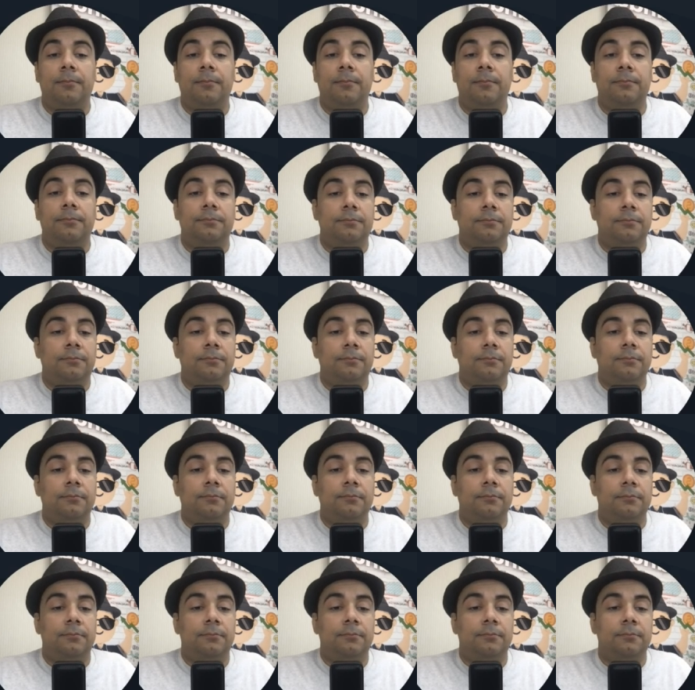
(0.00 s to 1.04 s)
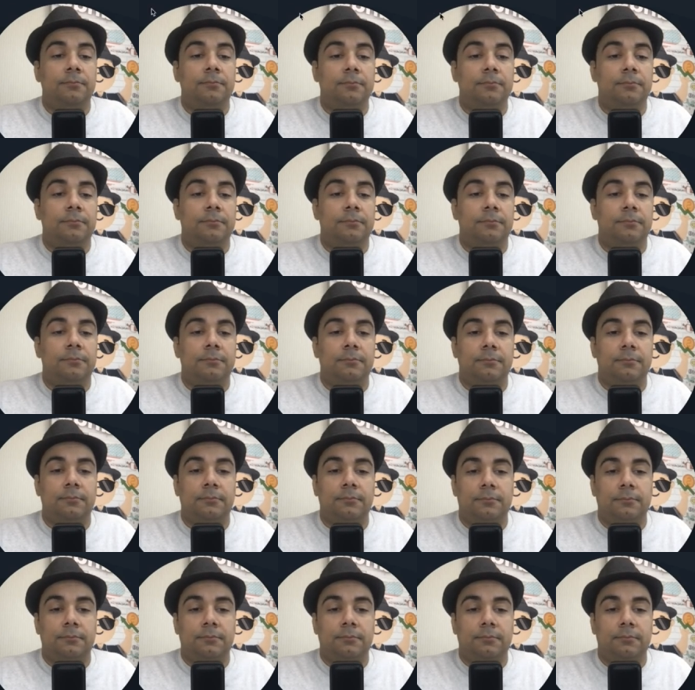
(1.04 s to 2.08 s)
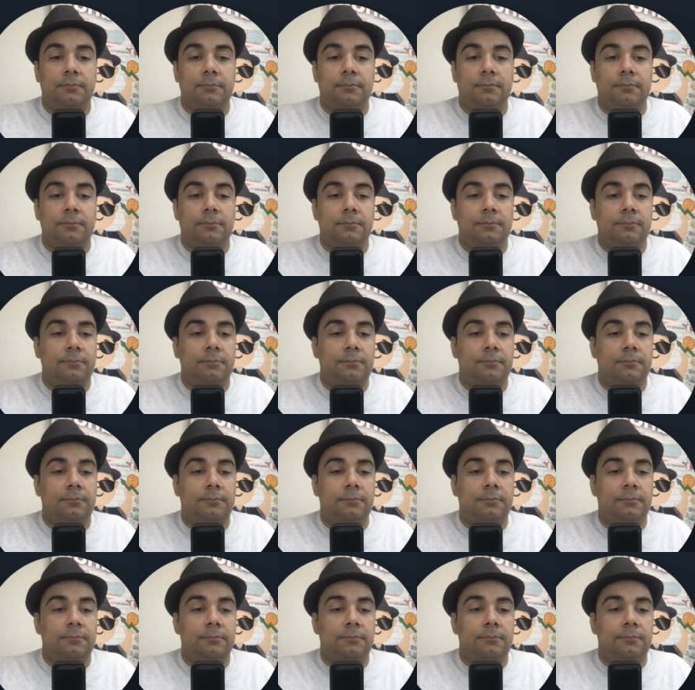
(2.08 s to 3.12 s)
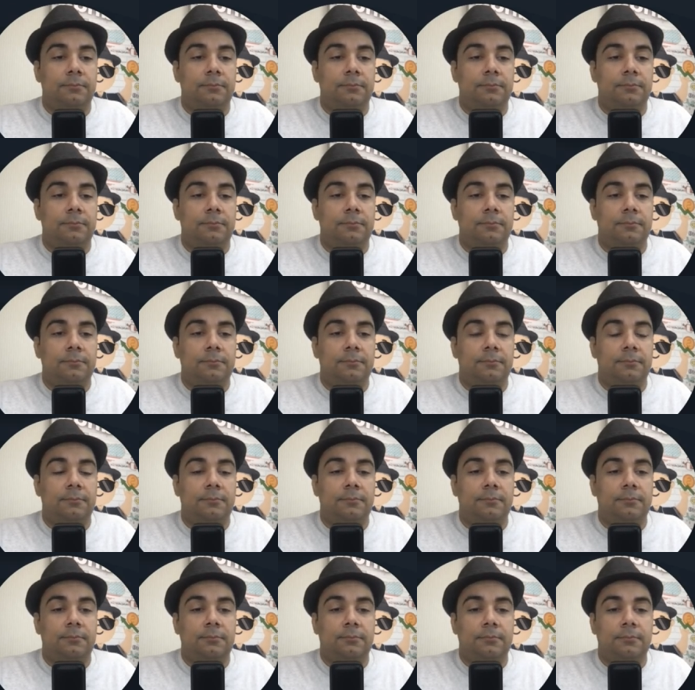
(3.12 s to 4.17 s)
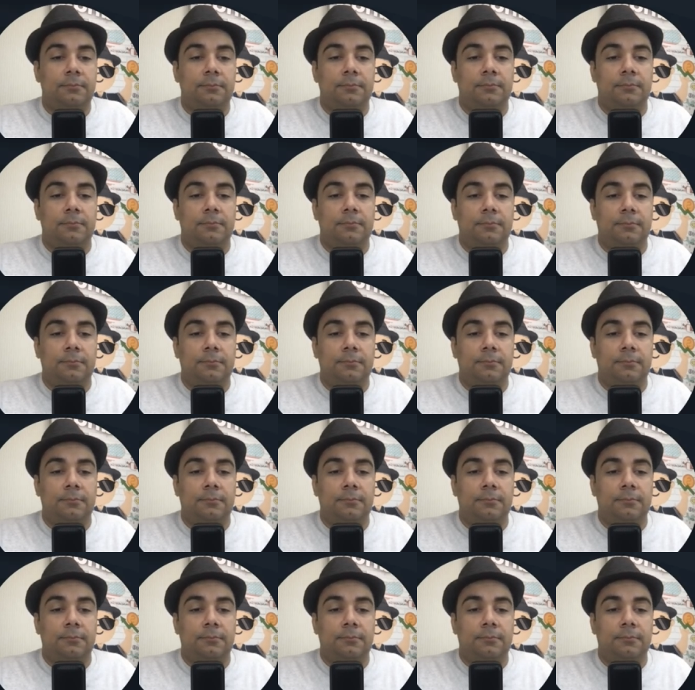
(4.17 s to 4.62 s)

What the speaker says: (no one is talking)